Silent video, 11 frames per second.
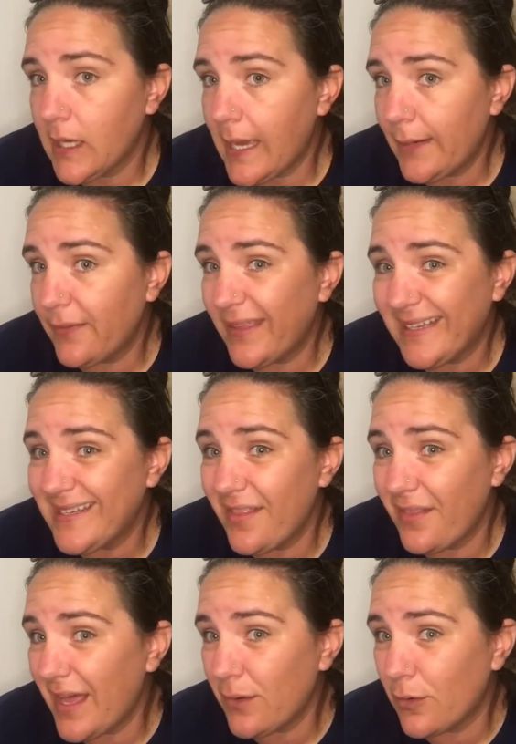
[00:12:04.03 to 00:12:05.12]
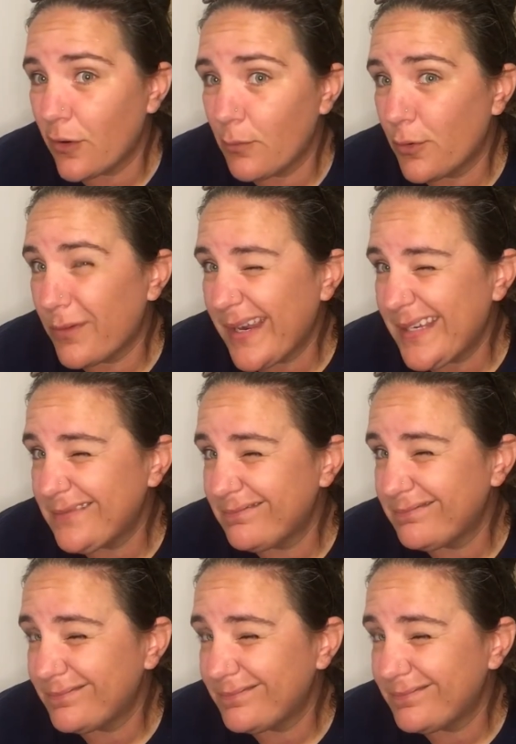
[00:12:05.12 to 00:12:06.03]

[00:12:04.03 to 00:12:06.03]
I don't think I did that horrible, right?